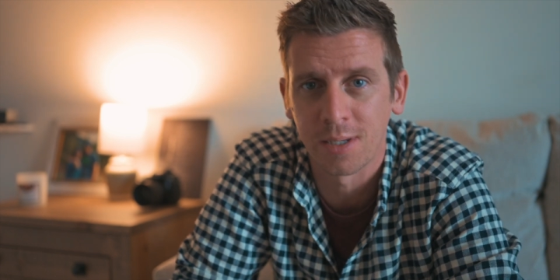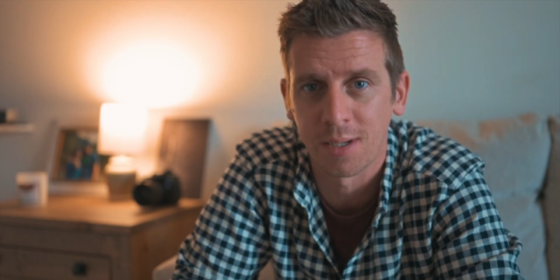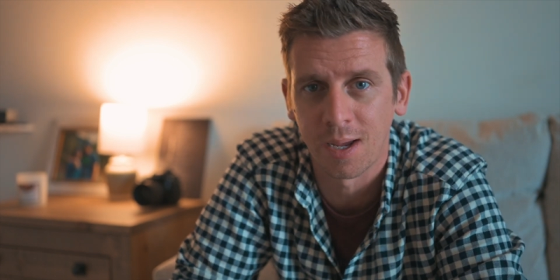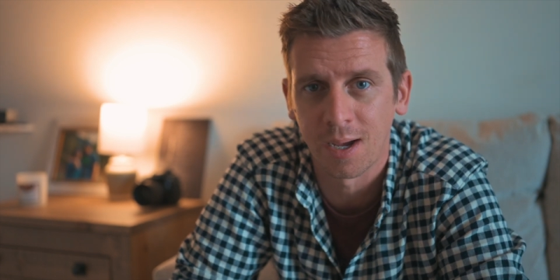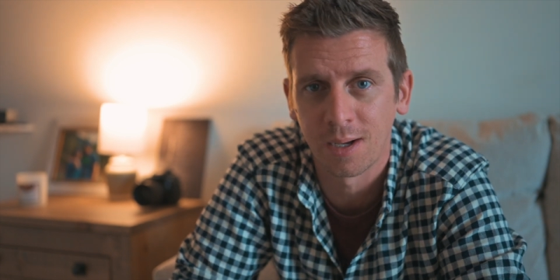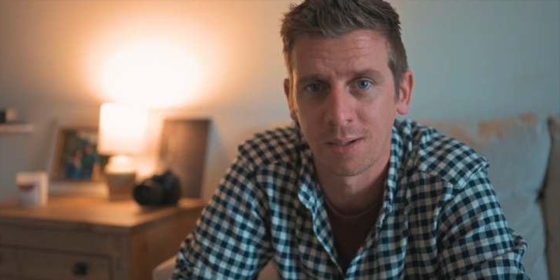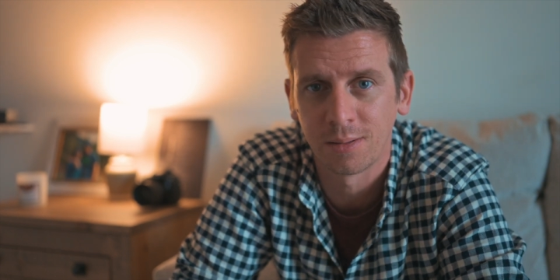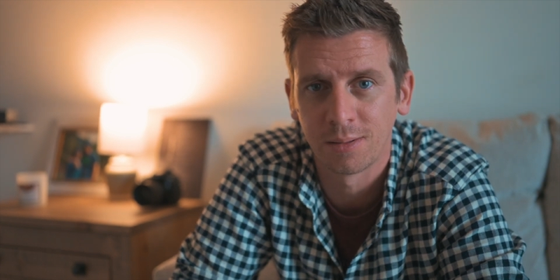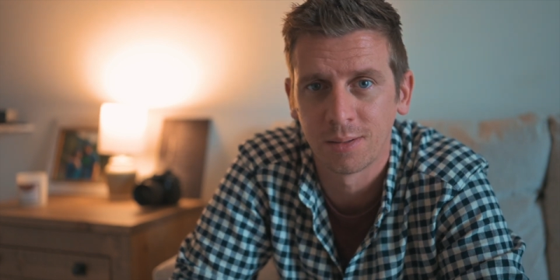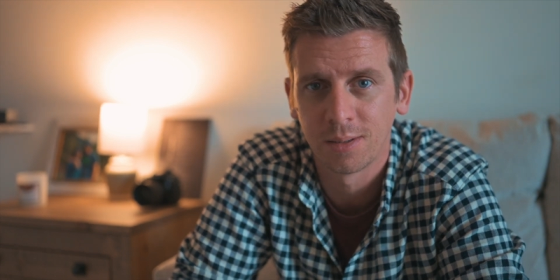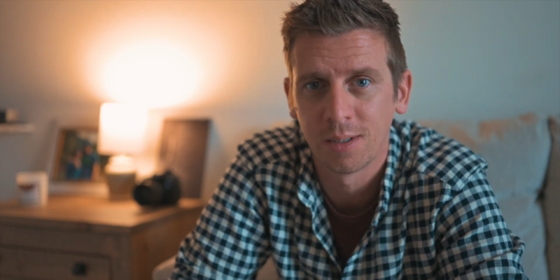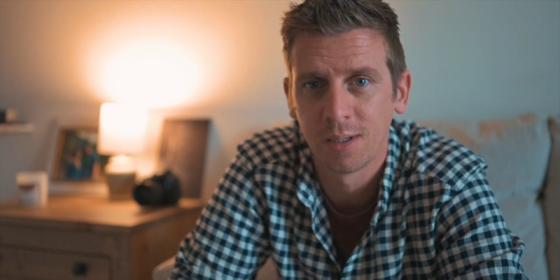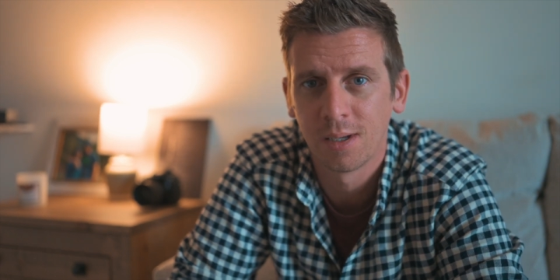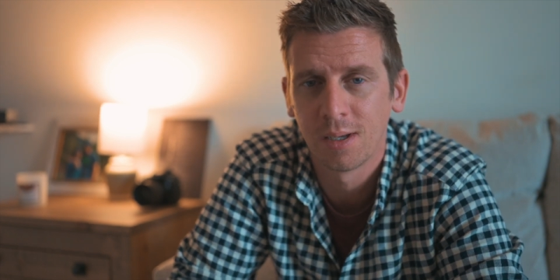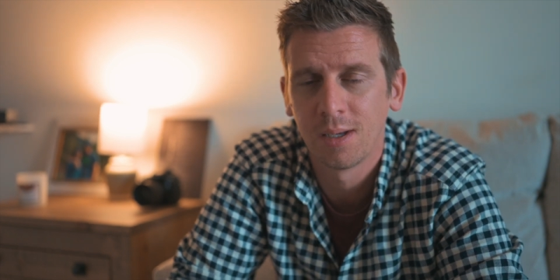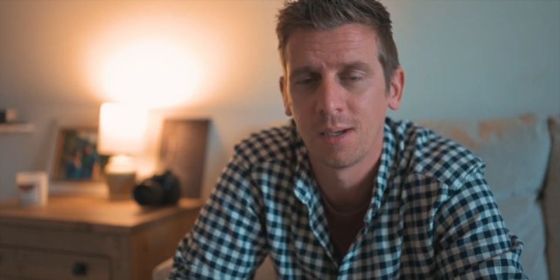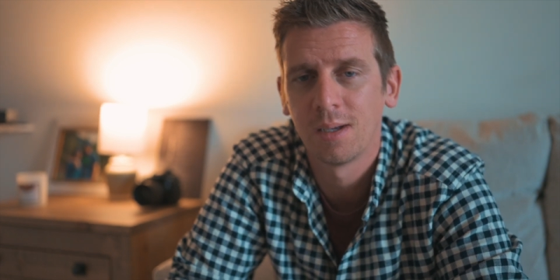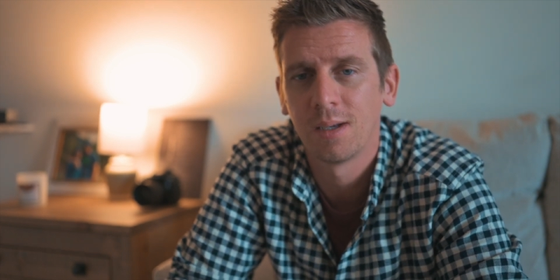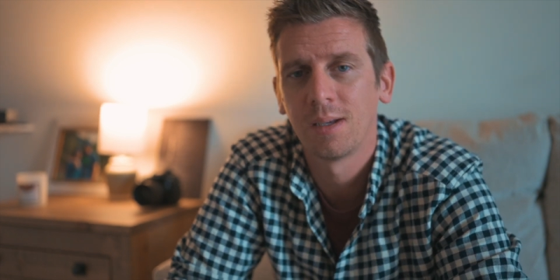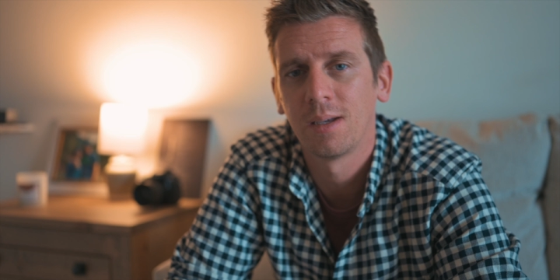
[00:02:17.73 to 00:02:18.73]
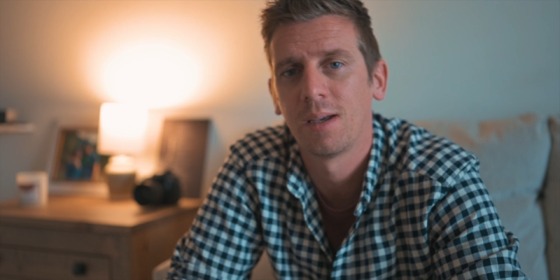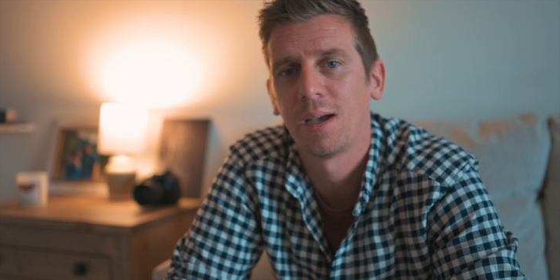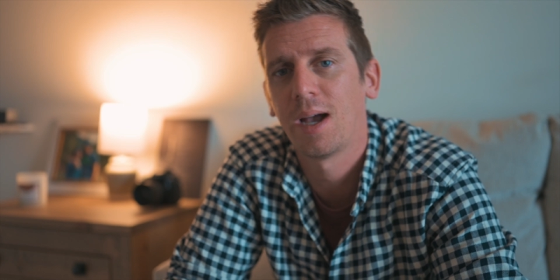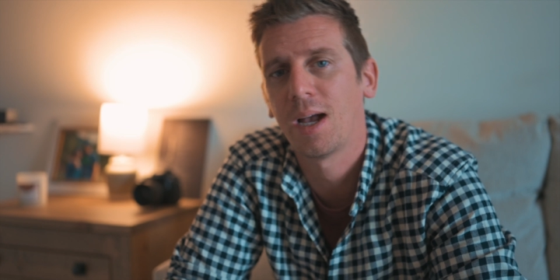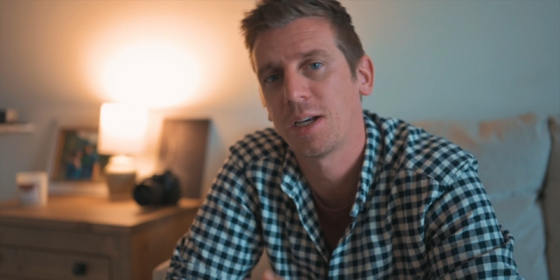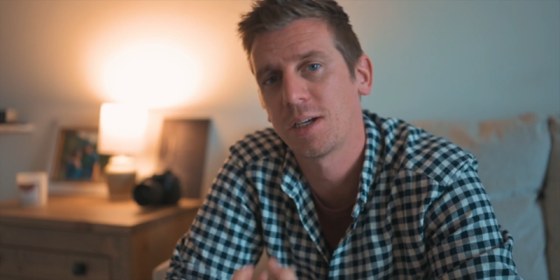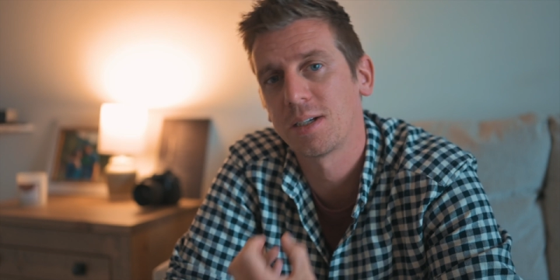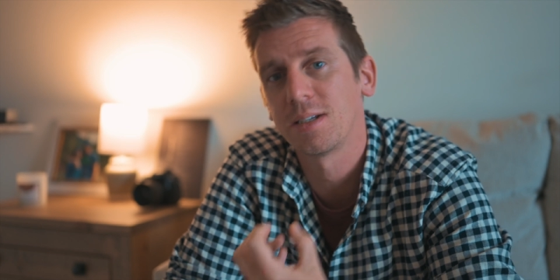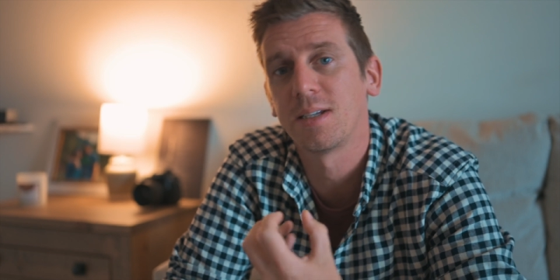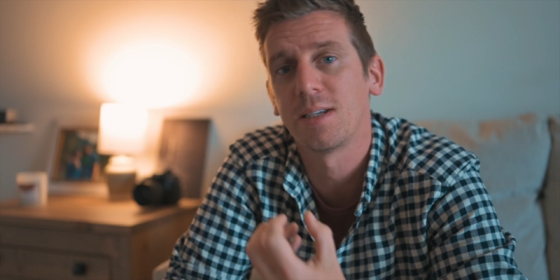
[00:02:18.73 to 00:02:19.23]
now
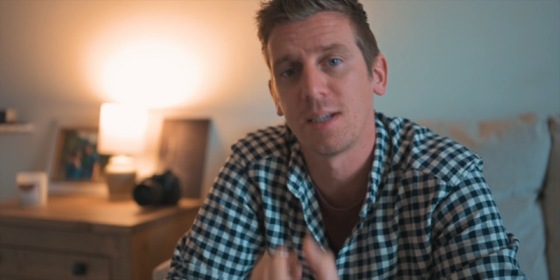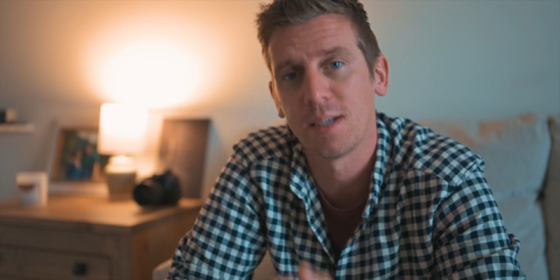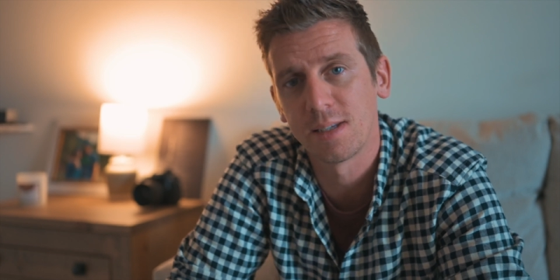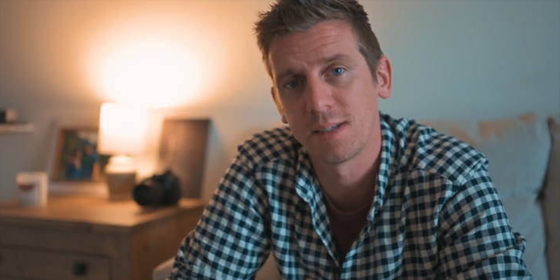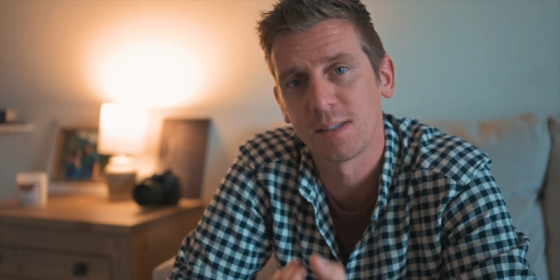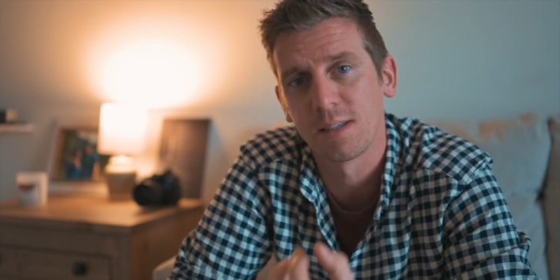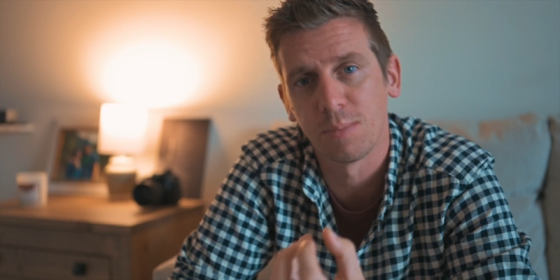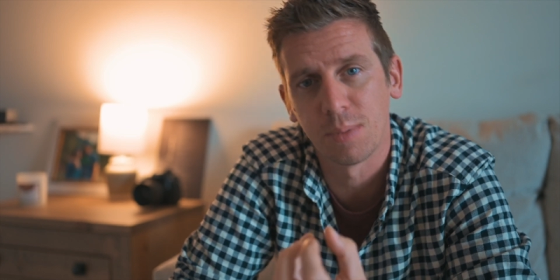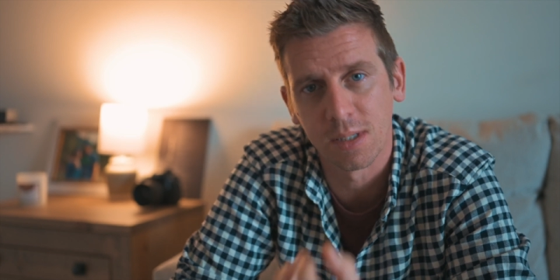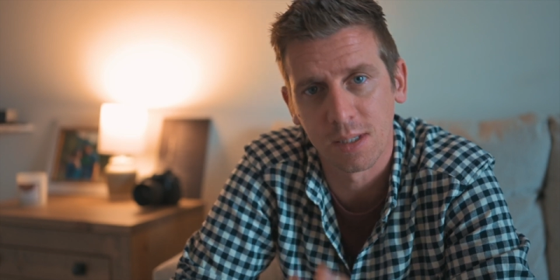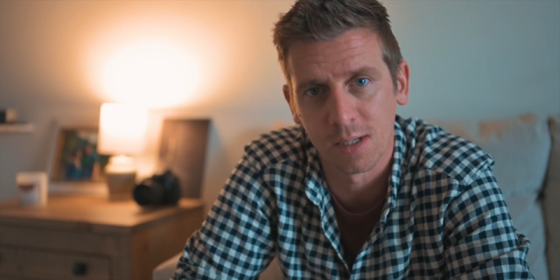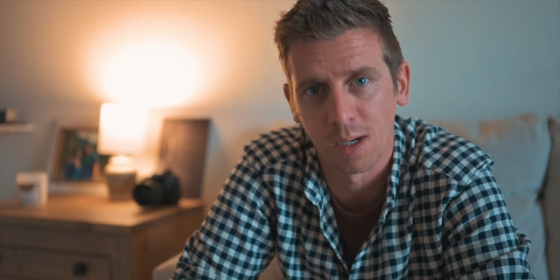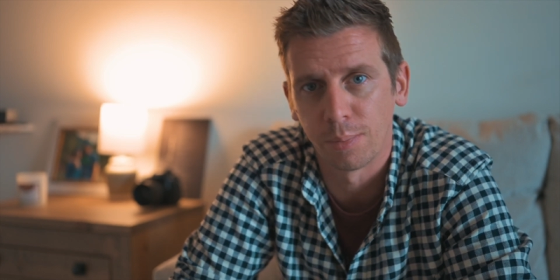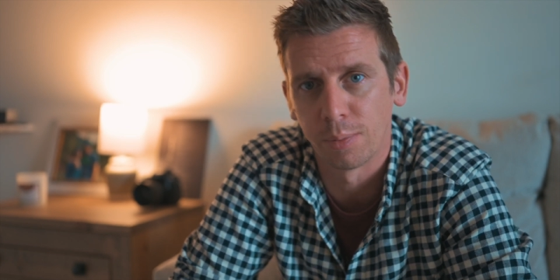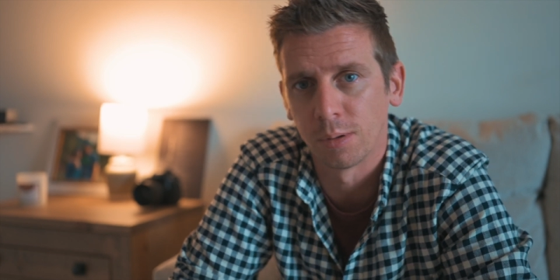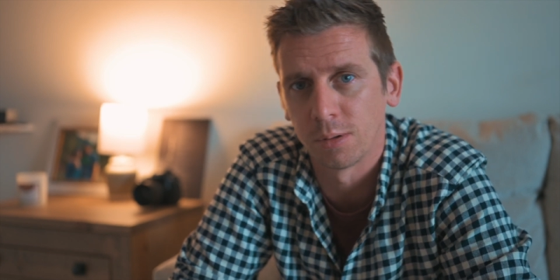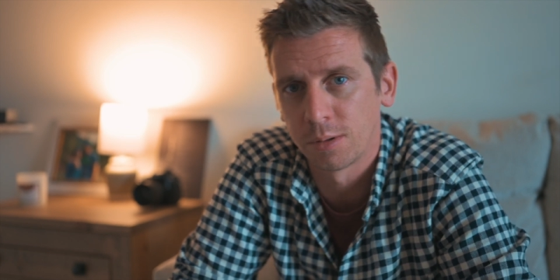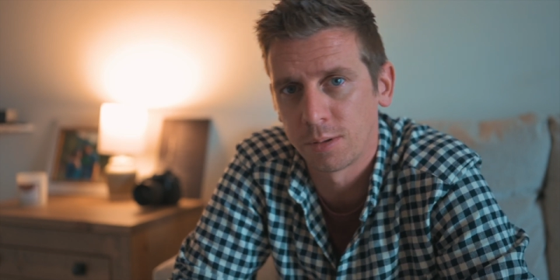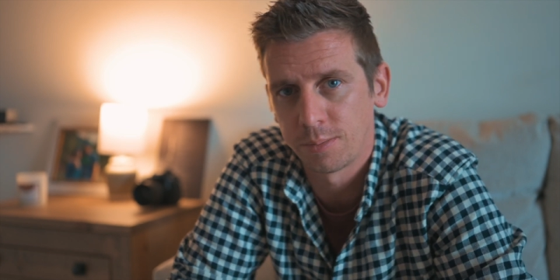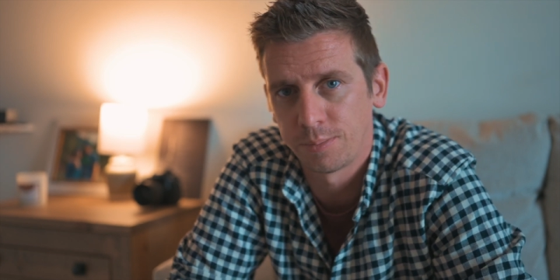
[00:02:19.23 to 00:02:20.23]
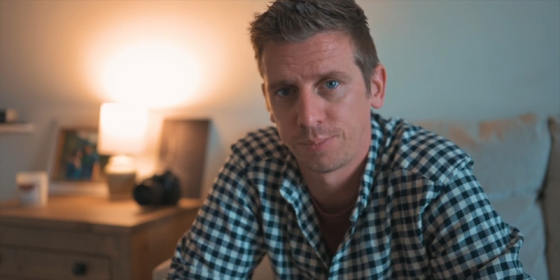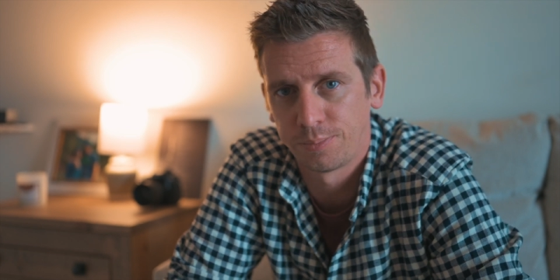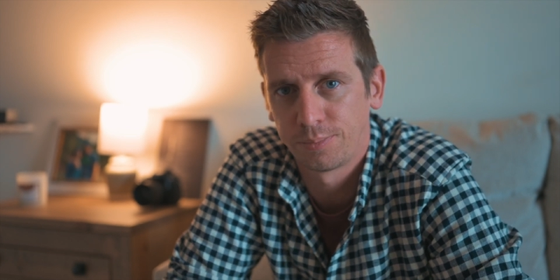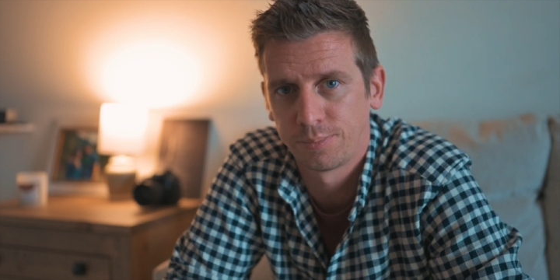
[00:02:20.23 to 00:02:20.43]
actually needs to be doubled.